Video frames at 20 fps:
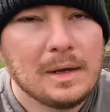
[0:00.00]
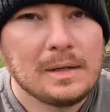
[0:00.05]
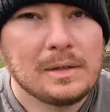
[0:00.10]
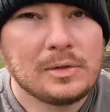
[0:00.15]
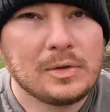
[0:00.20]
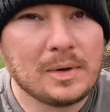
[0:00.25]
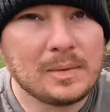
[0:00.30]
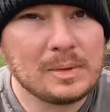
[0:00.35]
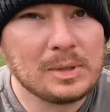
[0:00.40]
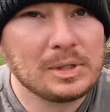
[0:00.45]

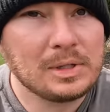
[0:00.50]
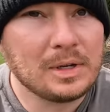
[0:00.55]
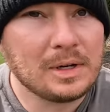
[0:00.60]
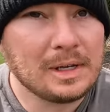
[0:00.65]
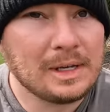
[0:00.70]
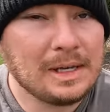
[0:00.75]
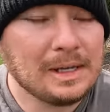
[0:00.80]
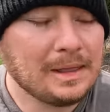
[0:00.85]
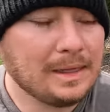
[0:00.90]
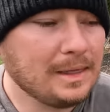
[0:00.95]
so I'm just gonna
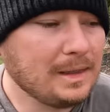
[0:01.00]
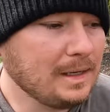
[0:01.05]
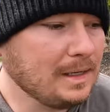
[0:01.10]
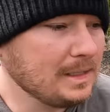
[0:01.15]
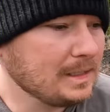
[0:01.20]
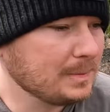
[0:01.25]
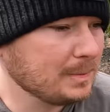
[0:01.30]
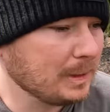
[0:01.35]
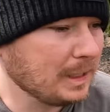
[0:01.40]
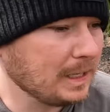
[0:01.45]
get
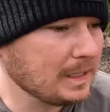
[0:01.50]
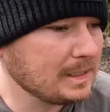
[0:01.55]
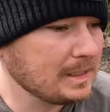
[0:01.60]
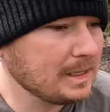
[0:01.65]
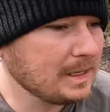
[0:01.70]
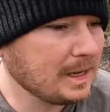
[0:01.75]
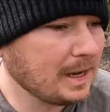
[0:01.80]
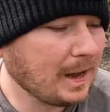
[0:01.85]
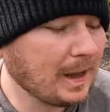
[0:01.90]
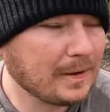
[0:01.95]
these
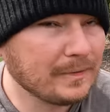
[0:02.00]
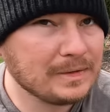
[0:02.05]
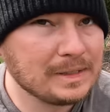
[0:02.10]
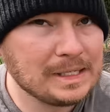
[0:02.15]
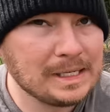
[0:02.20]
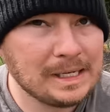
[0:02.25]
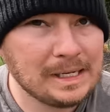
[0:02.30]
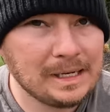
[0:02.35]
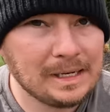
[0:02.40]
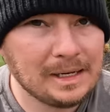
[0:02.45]
planted. I have
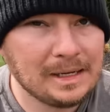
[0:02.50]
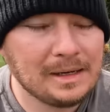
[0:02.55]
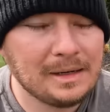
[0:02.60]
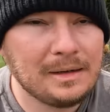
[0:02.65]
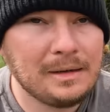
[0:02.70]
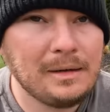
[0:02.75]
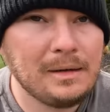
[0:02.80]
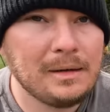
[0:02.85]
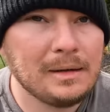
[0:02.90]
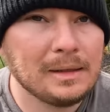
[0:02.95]

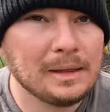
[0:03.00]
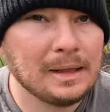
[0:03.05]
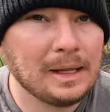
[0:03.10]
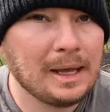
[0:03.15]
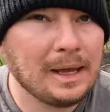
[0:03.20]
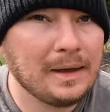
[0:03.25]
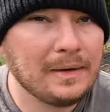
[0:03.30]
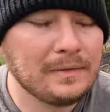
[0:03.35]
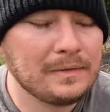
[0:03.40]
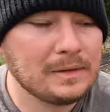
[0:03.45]
10
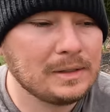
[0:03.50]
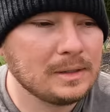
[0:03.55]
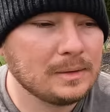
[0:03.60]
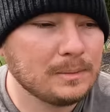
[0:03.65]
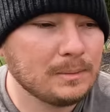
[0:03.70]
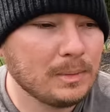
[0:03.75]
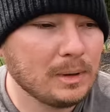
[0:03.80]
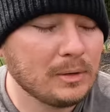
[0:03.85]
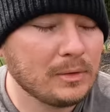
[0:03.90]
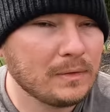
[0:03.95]
left,
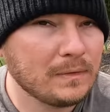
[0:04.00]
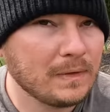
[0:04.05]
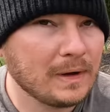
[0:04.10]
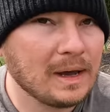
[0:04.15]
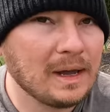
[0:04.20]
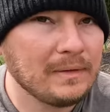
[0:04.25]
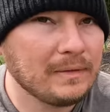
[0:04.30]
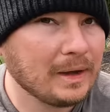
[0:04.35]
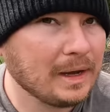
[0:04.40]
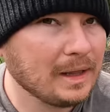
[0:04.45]
both
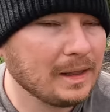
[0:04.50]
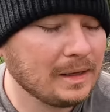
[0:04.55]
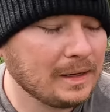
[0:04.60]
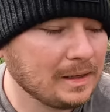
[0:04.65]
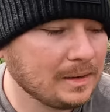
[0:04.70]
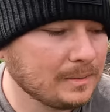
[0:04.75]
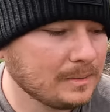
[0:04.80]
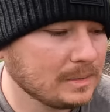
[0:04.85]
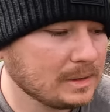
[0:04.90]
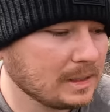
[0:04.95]
five
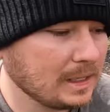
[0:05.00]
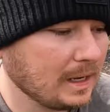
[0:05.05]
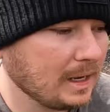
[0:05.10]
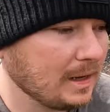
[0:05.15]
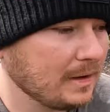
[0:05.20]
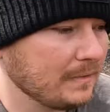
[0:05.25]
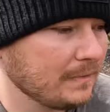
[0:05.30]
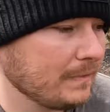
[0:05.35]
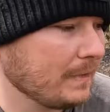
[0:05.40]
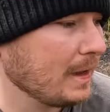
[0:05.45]
alliums
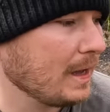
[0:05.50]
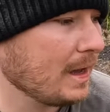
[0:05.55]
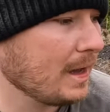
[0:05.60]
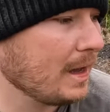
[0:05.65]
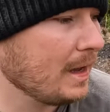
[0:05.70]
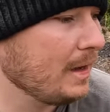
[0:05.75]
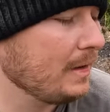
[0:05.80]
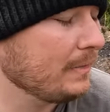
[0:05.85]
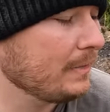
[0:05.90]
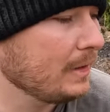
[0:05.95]
and
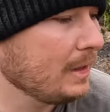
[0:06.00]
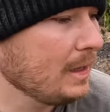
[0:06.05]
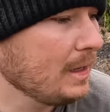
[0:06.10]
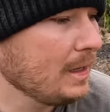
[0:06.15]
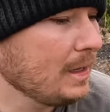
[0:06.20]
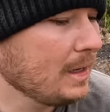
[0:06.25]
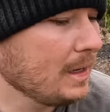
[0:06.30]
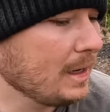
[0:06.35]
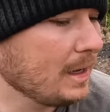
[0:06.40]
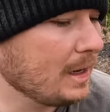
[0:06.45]
five
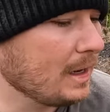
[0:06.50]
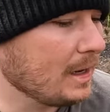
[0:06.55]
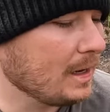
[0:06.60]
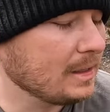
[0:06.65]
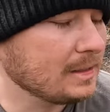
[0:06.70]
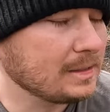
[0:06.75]
uh,